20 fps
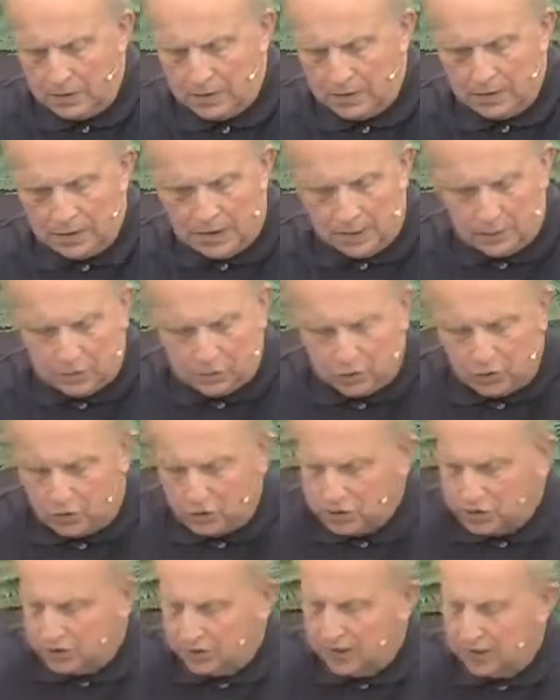I would
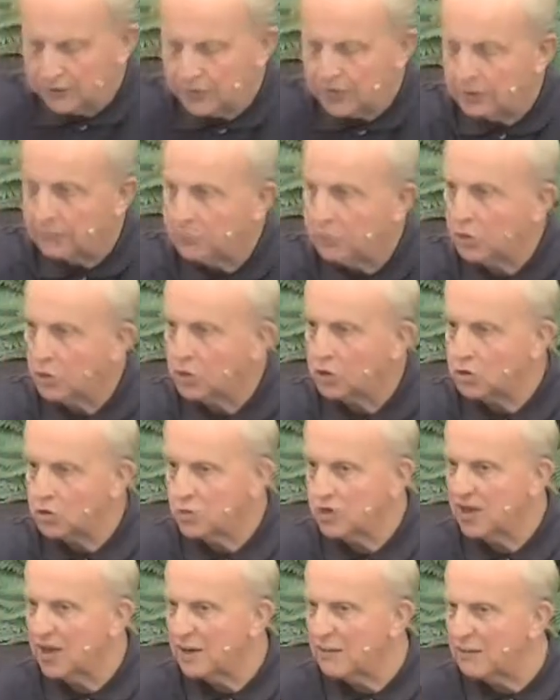encourage you to get that book because
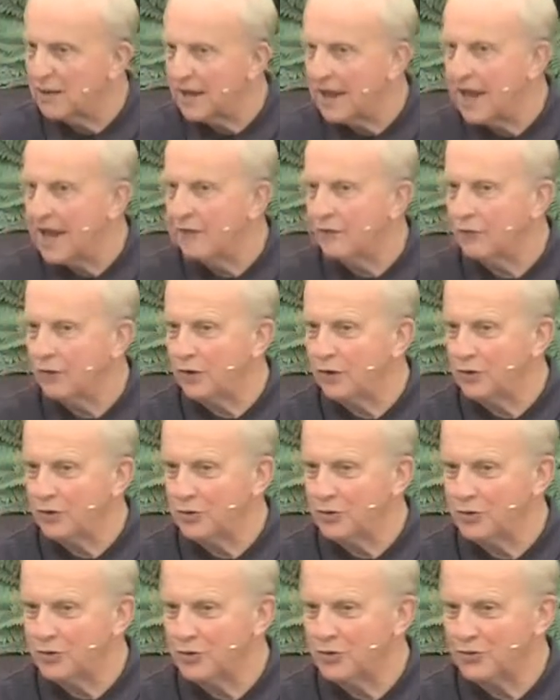we got about halfway
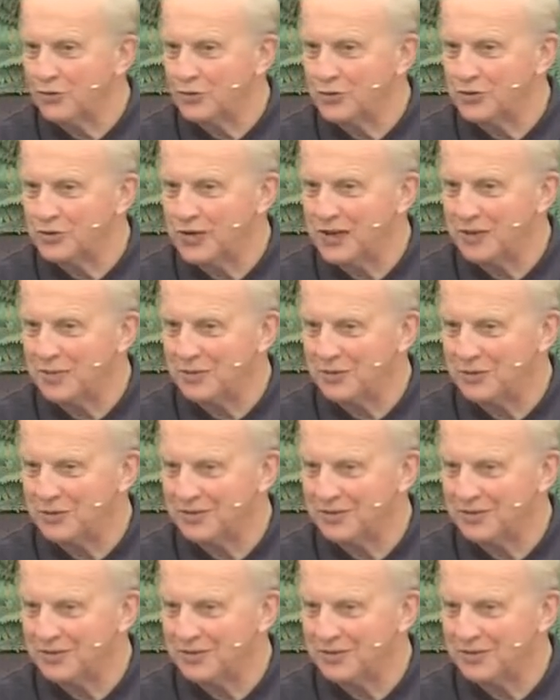through the first chapter.